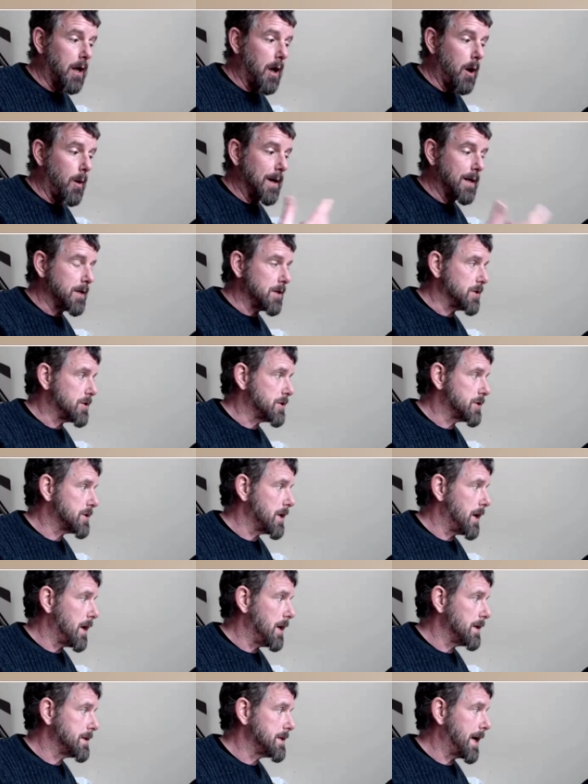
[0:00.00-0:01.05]
Then I'm going to go
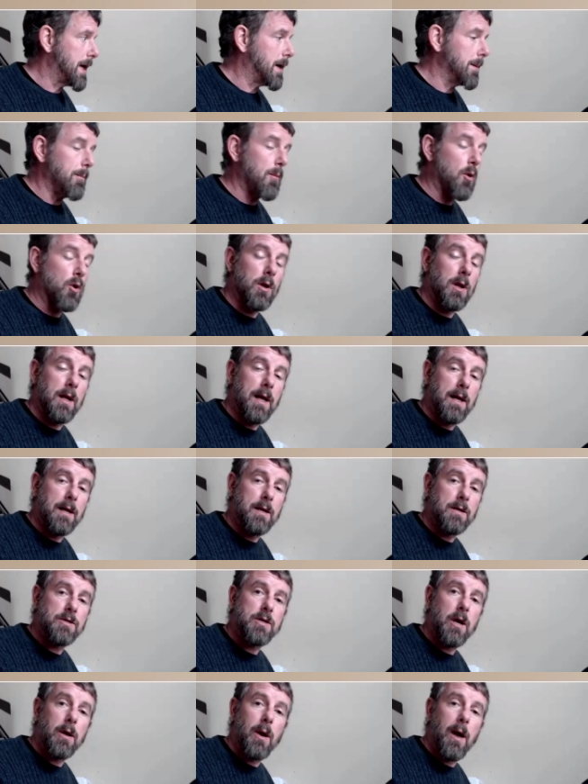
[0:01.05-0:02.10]
in and uh, take a
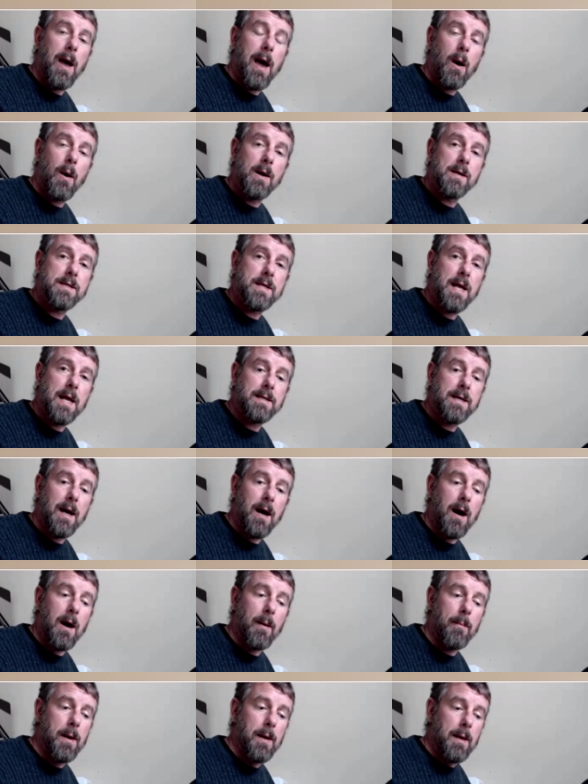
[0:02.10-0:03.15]
model in and show you how
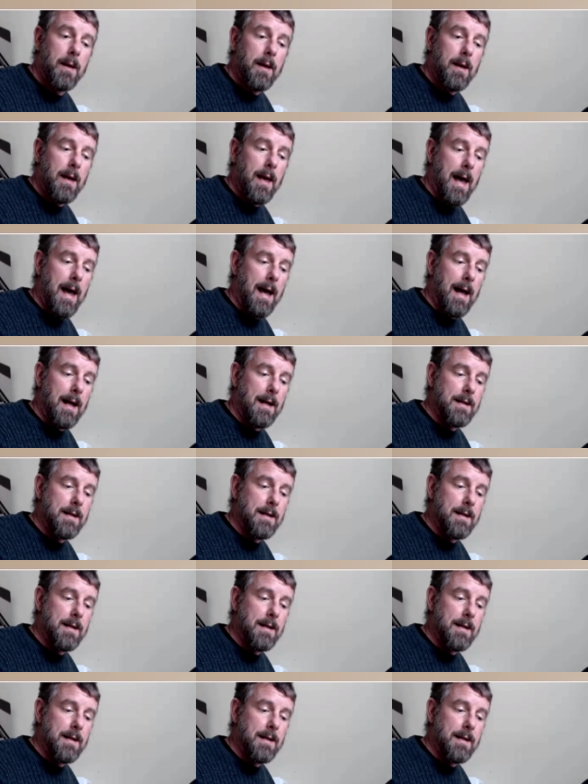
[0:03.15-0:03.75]
I set it up